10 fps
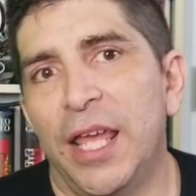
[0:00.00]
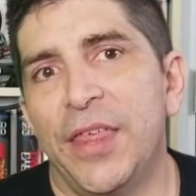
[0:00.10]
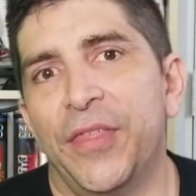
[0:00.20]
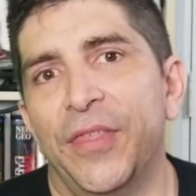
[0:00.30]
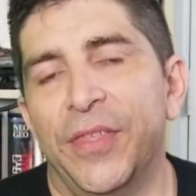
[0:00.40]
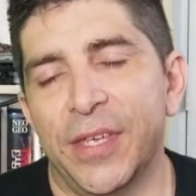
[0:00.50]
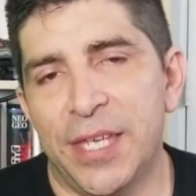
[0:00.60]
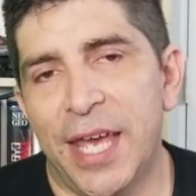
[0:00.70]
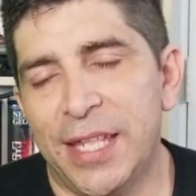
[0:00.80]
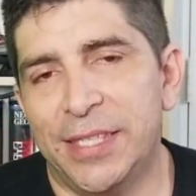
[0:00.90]
This
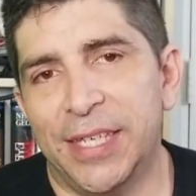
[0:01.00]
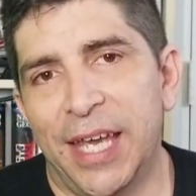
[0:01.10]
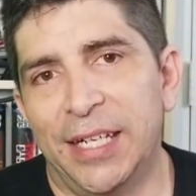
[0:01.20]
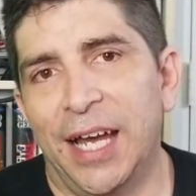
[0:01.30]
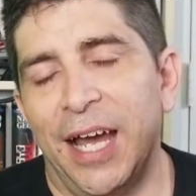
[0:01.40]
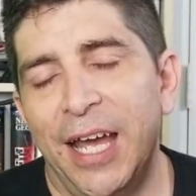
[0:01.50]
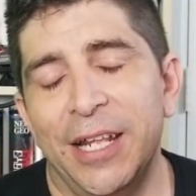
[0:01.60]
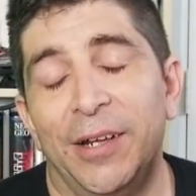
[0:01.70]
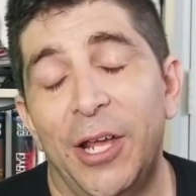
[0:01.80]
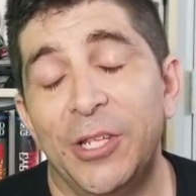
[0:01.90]
headset
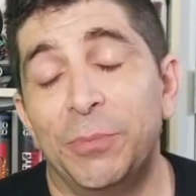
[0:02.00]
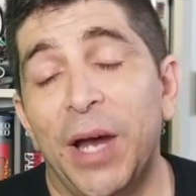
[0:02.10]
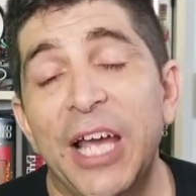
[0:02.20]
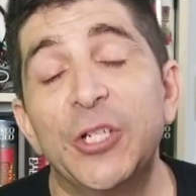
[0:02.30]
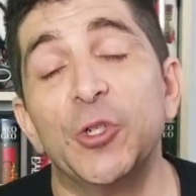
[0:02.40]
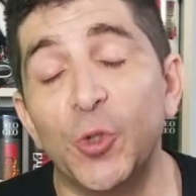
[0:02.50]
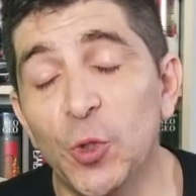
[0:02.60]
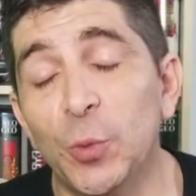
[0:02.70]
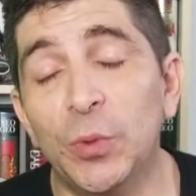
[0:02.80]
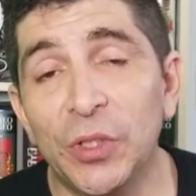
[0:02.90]
is my
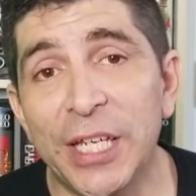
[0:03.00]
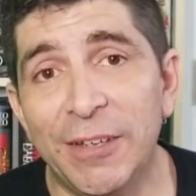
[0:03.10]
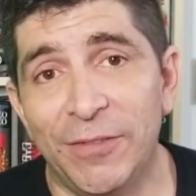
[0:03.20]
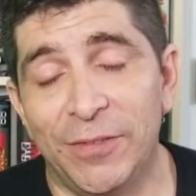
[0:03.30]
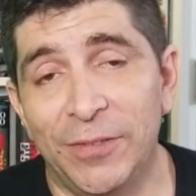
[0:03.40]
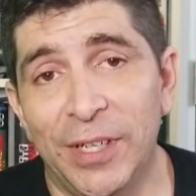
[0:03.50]
true belief